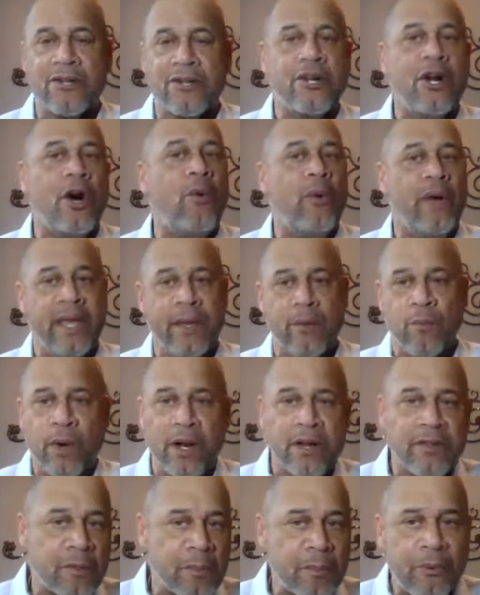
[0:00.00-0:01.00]
going, where
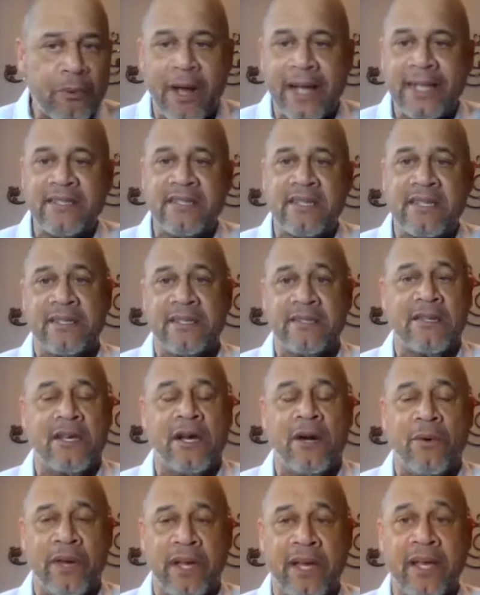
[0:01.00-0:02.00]
the pricing is
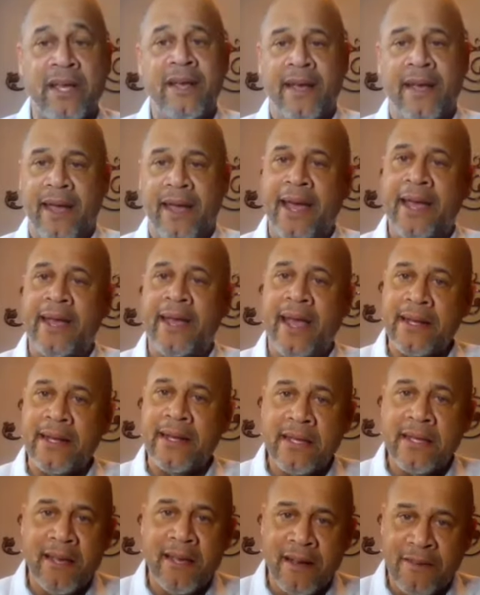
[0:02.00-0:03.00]
going, and
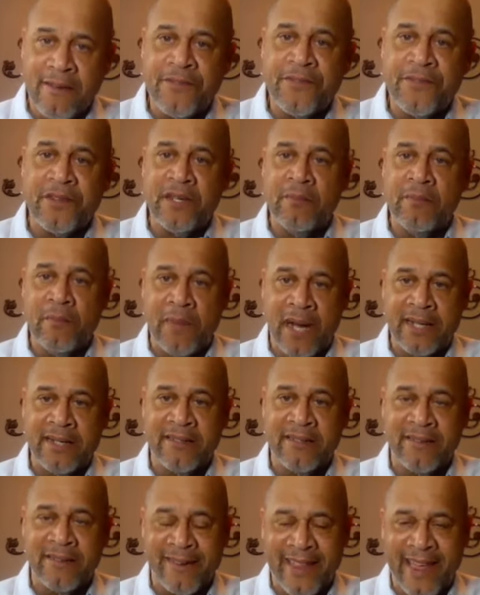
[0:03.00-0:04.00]
carefully
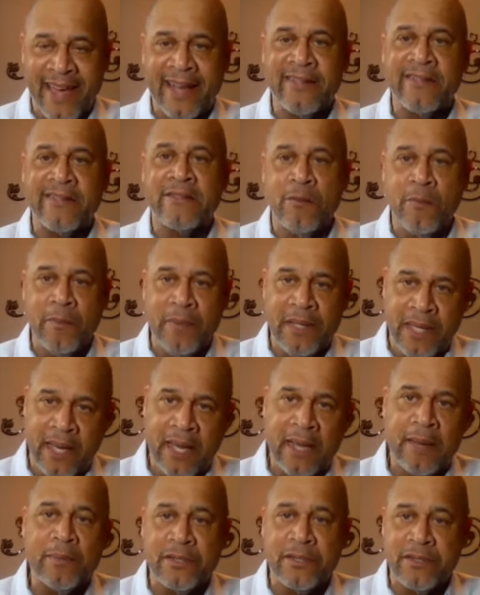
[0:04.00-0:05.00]
monitor that to be
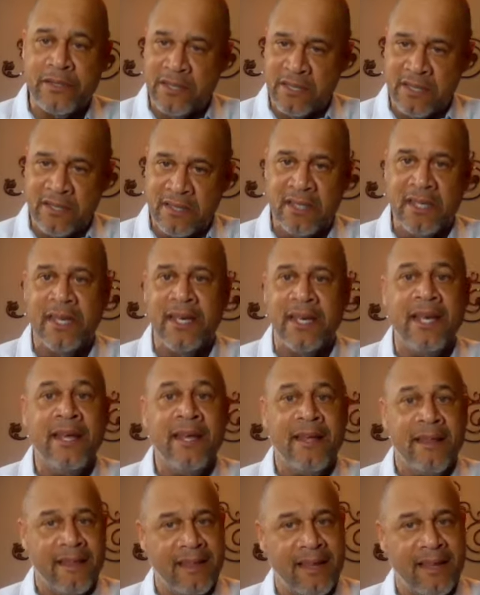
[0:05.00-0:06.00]
able to see
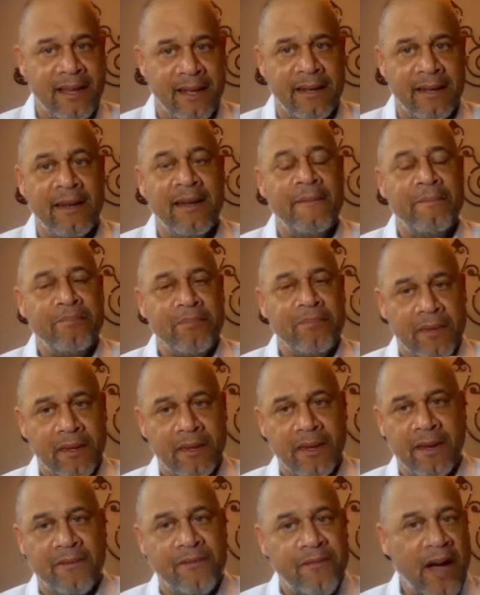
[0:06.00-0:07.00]
then
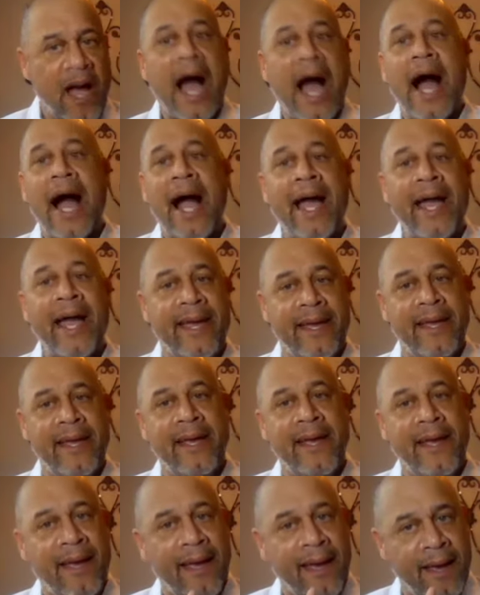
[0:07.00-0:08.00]
if I
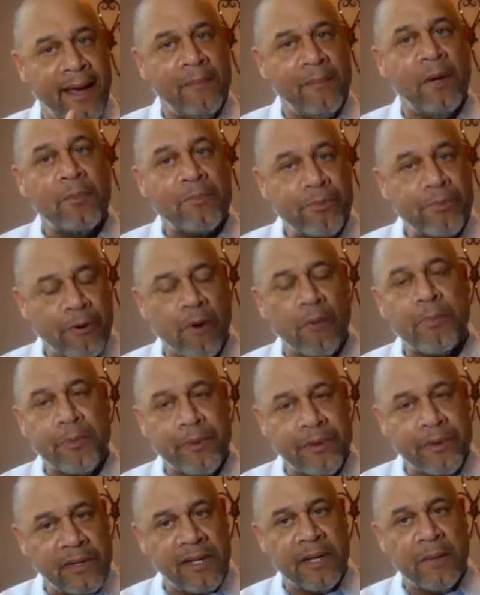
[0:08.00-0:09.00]
am
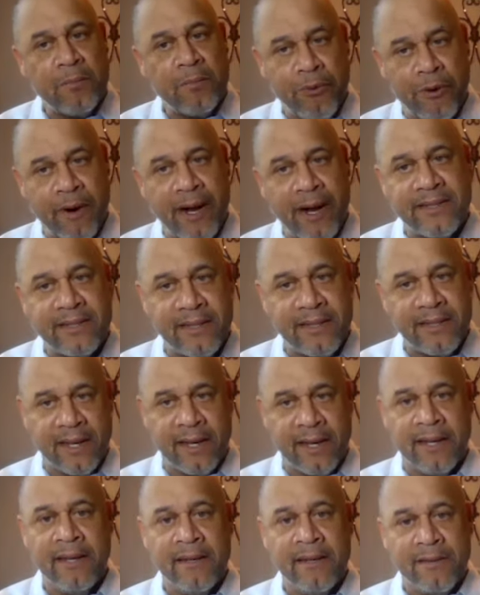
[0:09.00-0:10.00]
appropriately
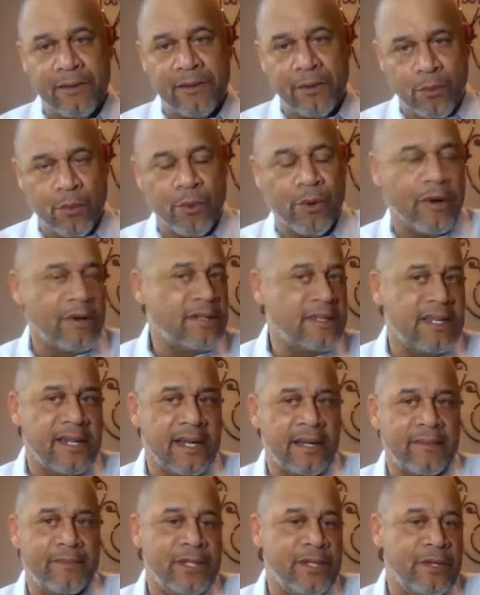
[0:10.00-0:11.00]
pricing the work that
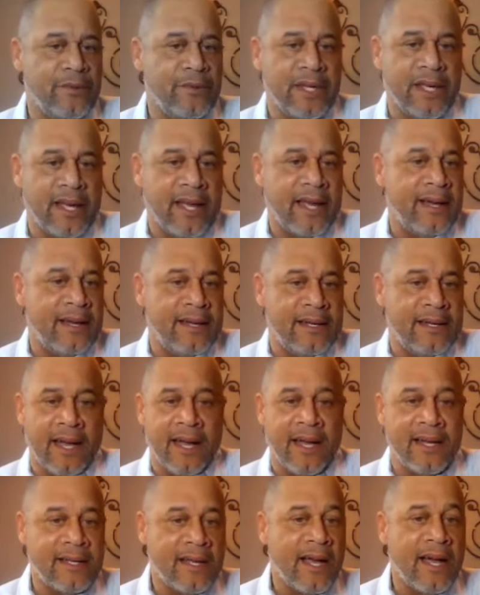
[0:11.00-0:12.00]
I'm doing.
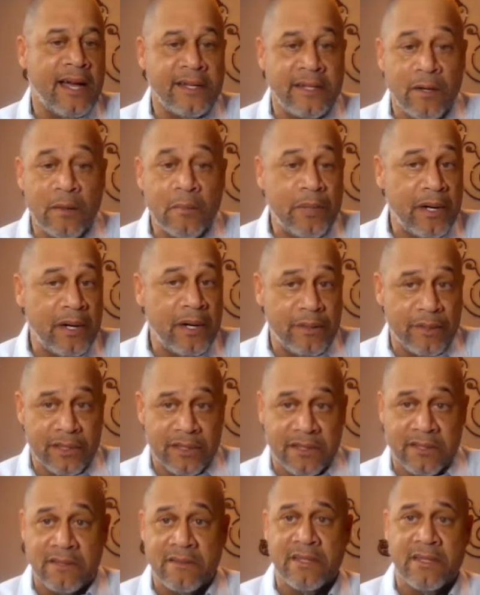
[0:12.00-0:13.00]
I know Beau
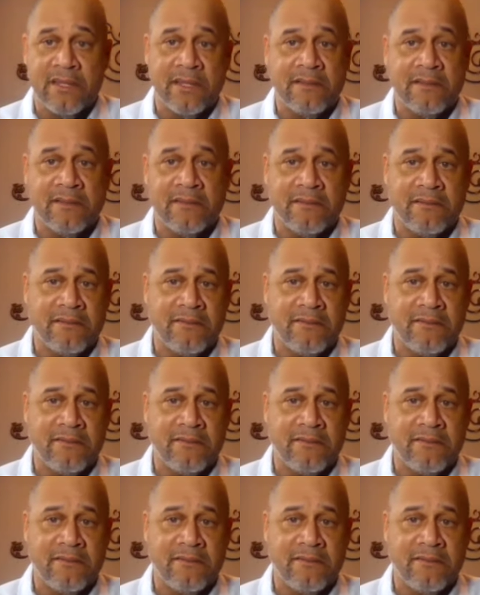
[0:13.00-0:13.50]
is